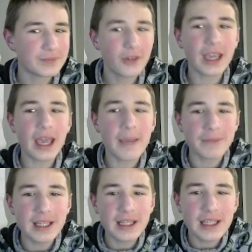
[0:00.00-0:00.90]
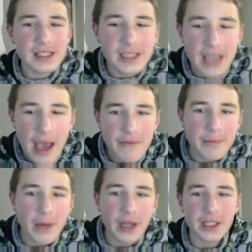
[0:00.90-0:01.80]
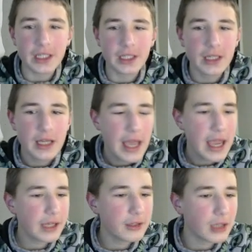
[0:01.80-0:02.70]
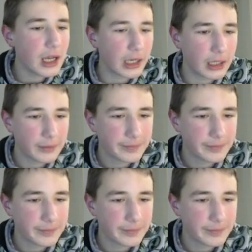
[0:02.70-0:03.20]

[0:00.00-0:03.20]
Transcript: Okay, playing against Gavin Money. Hey, good luck.